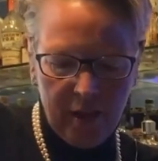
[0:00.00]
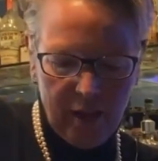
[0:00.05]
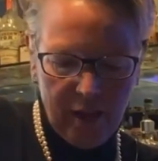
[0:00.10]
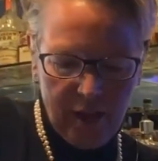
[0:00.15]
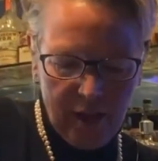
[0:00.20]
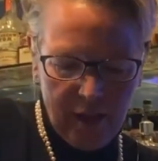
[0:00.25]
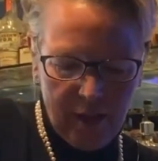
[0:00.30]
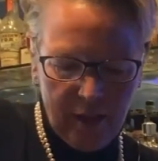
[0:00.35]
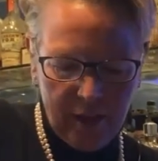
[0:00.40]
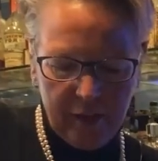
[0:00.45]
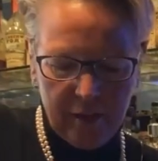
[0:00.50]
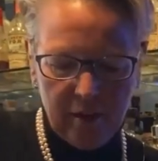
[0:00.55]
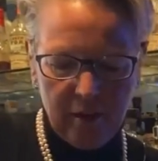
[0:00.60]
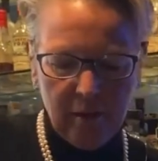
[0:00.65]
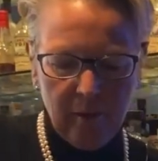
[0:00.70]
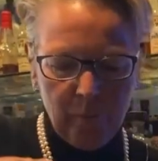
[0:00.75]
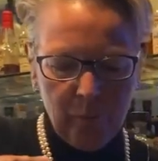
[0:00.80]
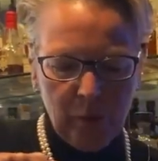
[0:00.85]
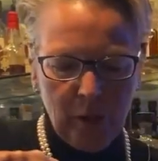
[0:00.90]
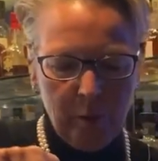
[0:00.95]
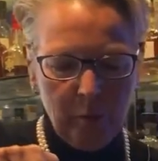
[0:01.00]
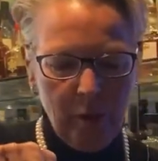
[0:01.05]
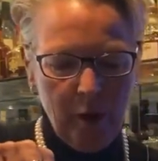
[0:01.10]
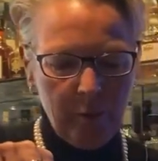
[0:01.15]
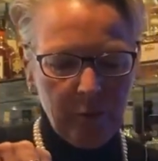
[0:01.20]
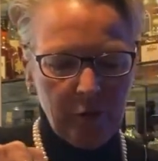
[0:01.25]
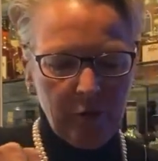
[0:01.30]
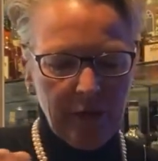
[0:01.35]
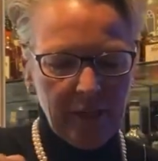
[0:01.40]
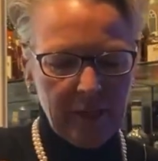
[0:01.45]
and
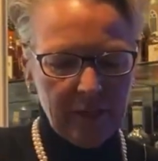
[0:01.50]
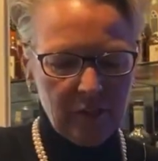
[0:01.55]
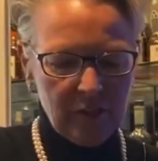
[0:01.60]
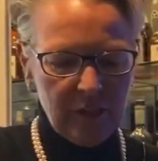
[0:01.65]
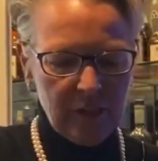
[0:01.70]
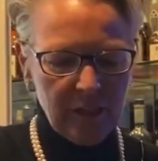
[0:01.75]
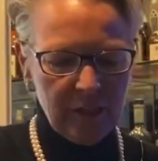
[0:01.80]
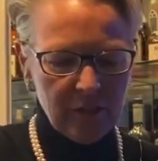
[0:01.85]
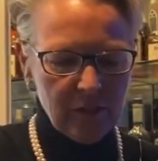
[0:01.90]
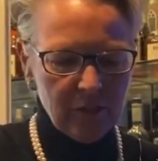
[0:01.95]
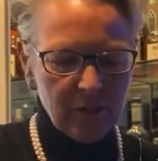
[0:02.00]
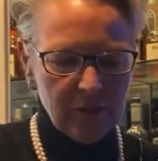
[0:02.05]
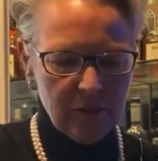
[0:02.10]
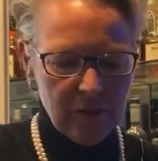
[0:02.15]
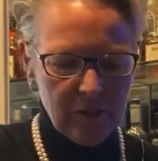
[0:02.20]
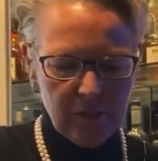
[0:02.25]
pomegranate seeds.